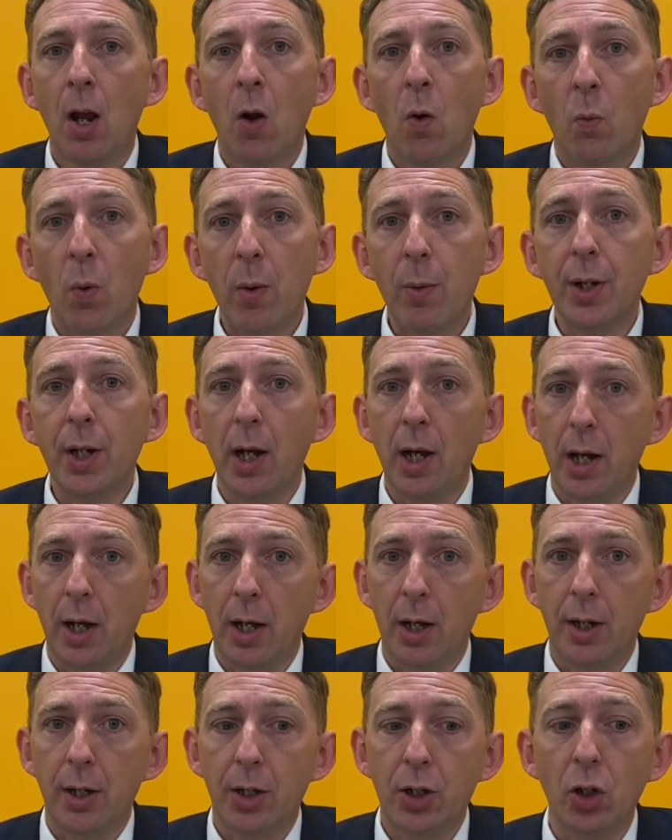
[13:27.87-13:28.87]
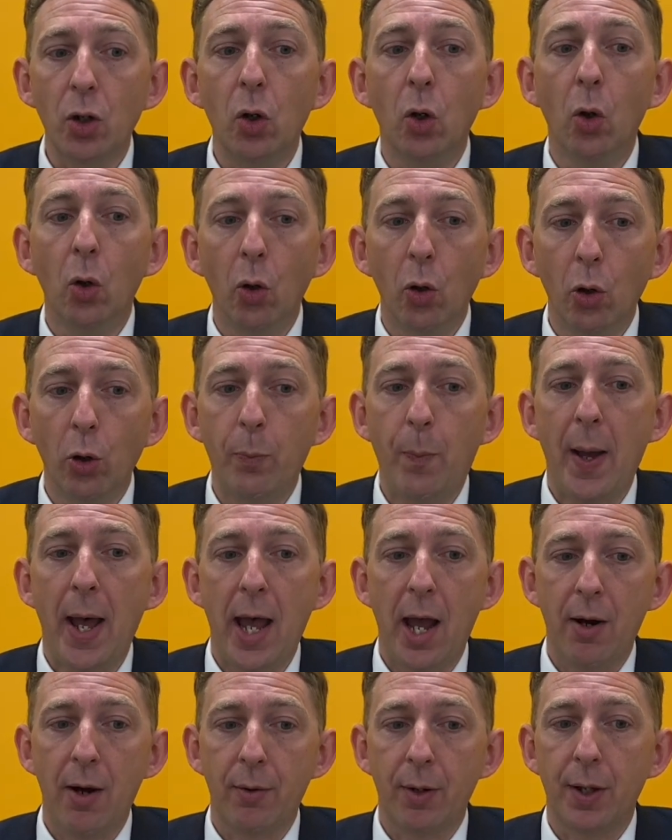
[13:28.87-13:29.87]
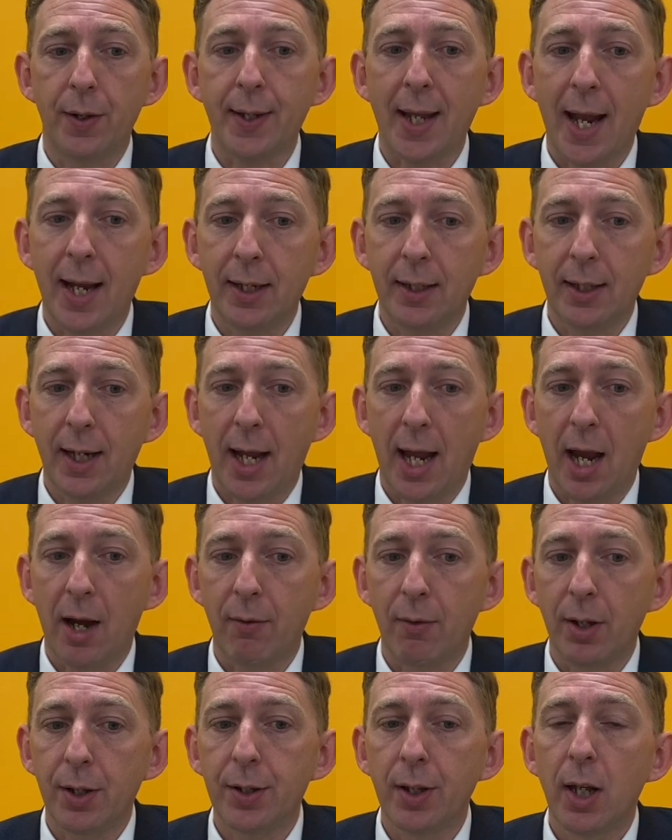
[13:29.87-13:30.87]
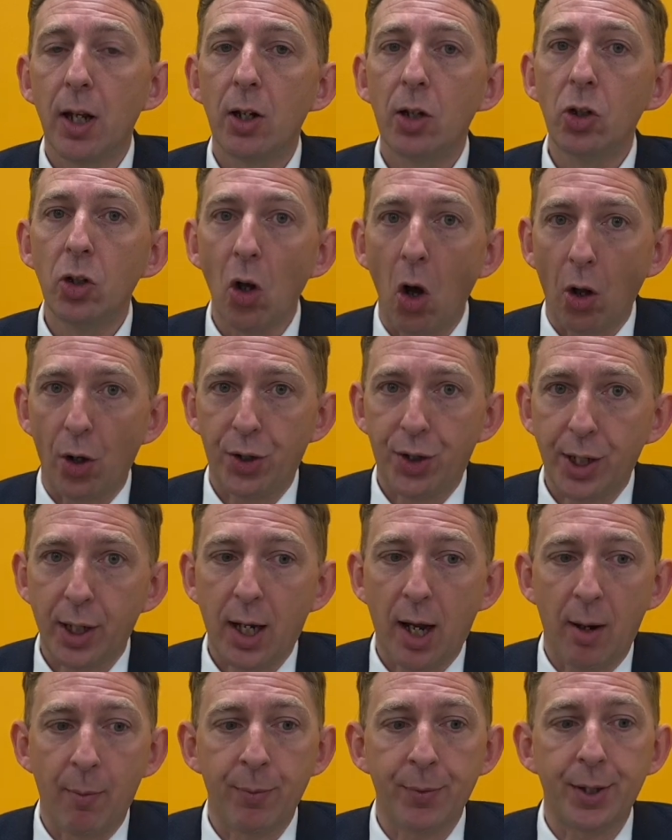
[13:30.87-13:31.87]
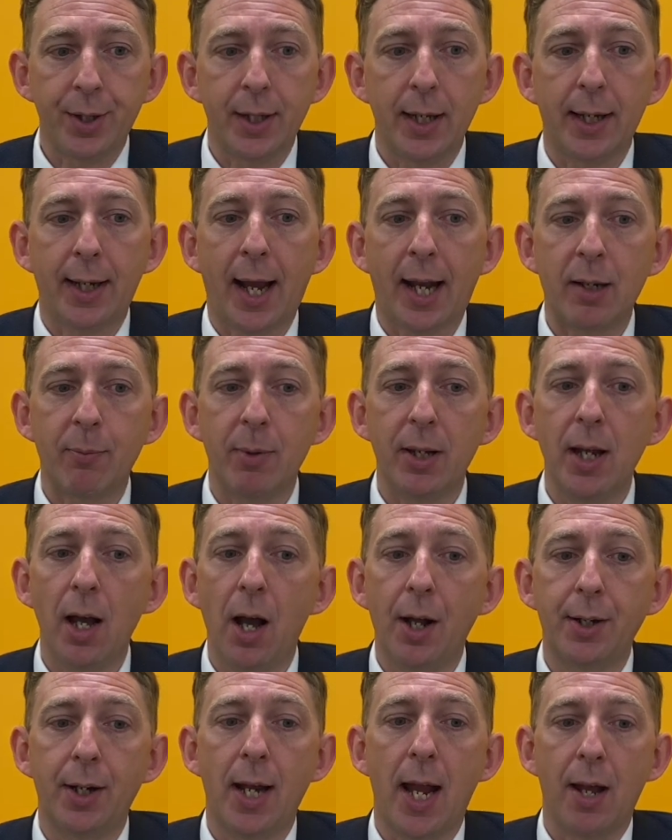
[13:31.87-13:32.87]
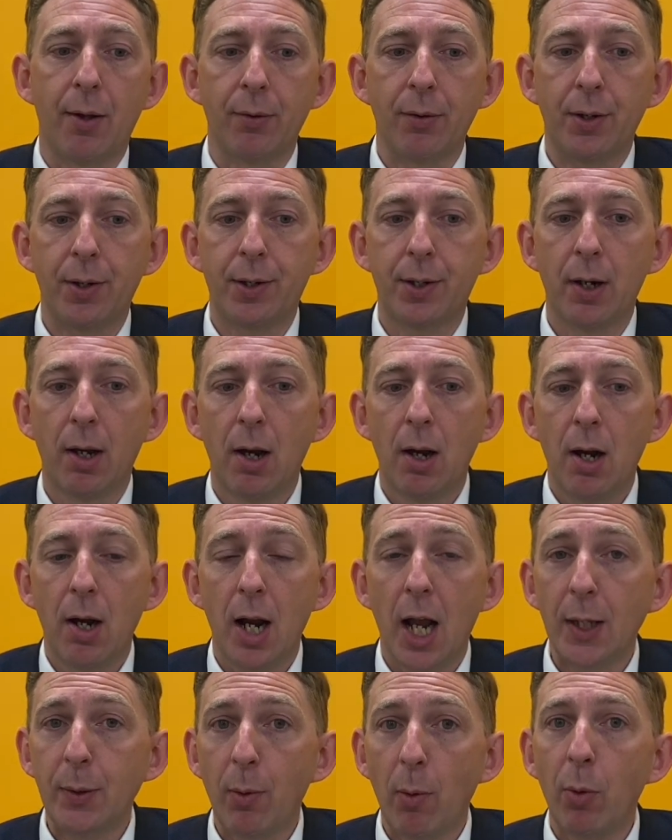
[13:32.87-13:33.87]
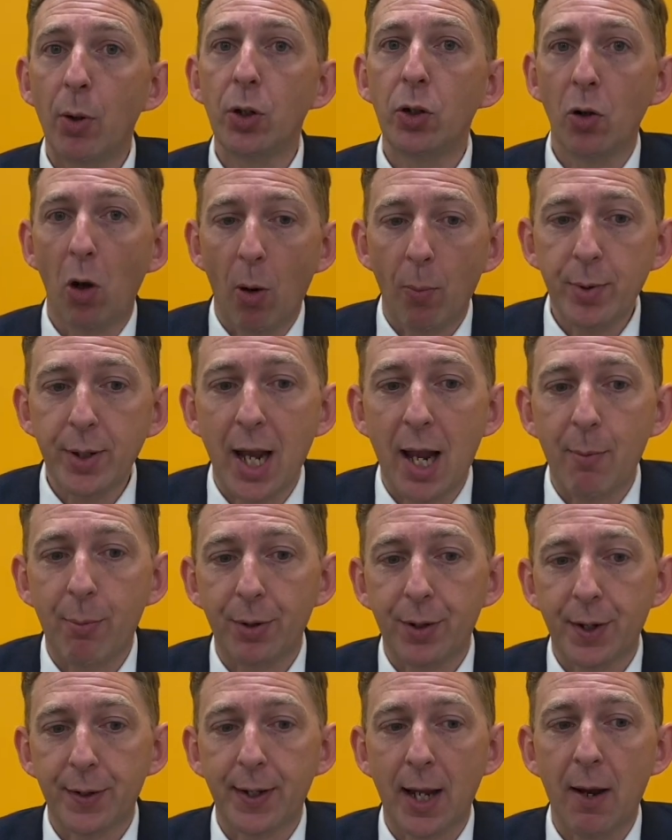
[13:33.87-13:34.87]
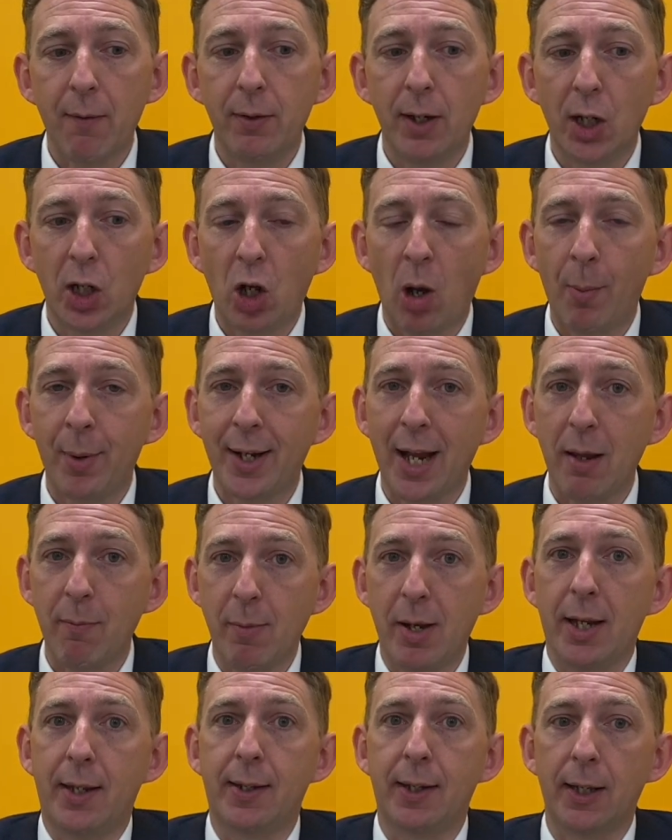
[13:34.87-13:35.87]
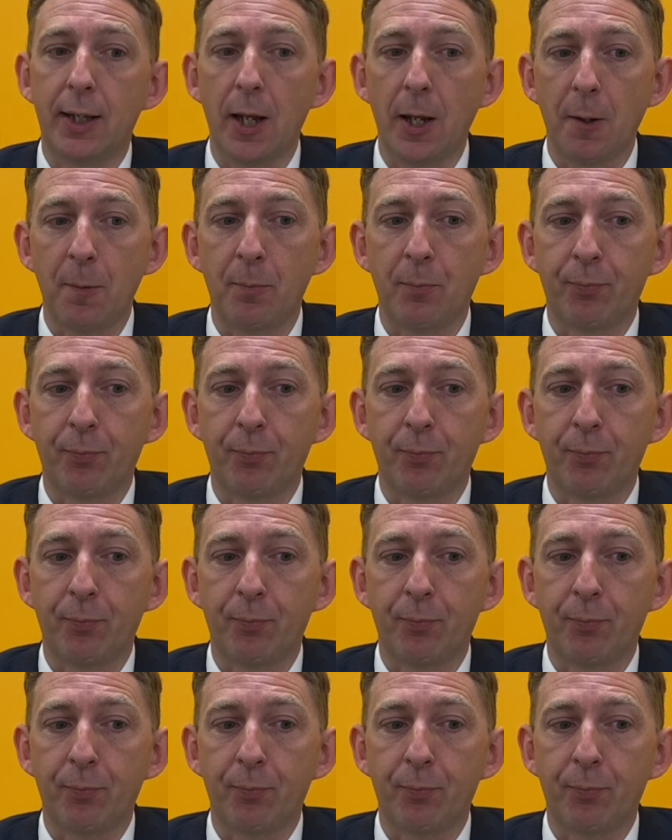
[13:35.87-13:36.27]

We would urge all parents and carers not to come to the academy unannounced, as we will not be able to safely accommodate meeting you.